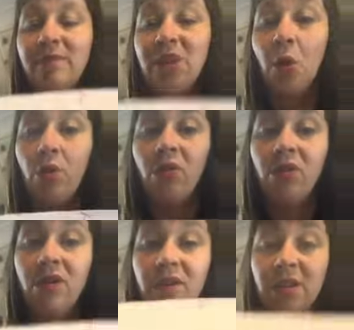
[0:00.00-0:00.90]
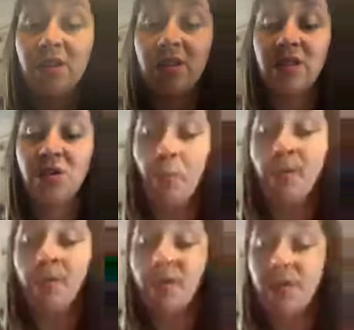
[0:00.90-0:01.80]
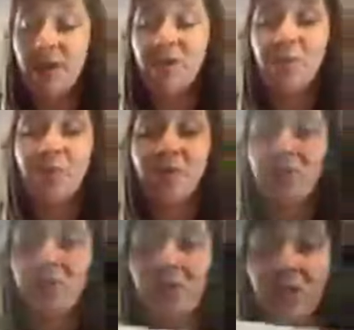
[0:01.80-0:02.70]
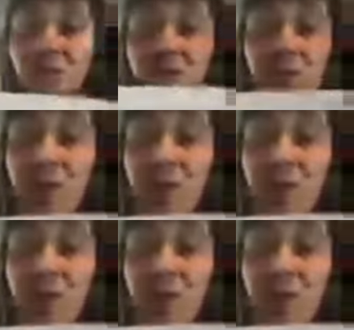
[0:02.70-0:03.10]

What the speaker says: Or if you're going to stitch something onto it or print something onto it,